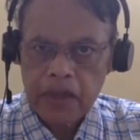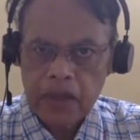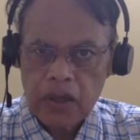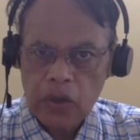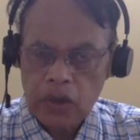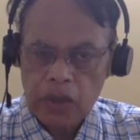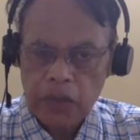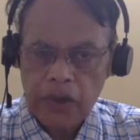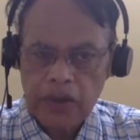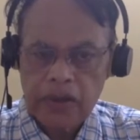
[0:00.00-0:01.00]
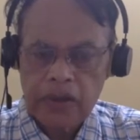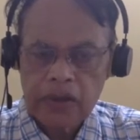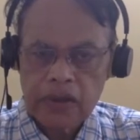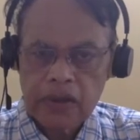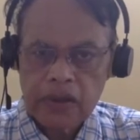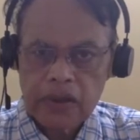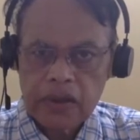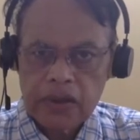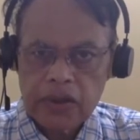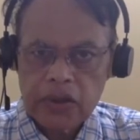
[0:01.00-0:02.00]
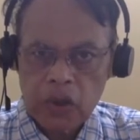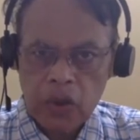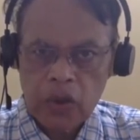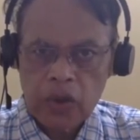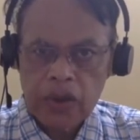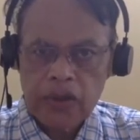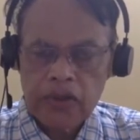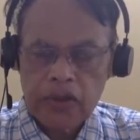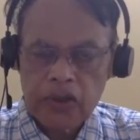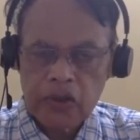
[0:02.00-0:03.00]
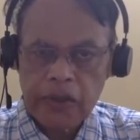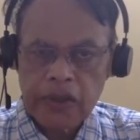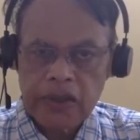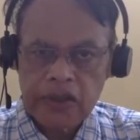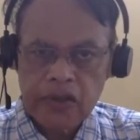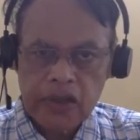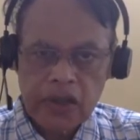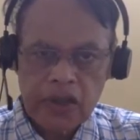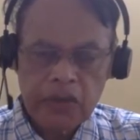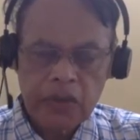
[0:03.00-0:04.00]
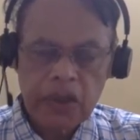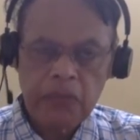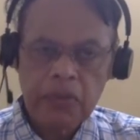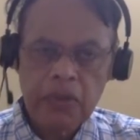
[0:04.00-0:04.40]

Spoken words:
Got that point? So these patients' kidneys will become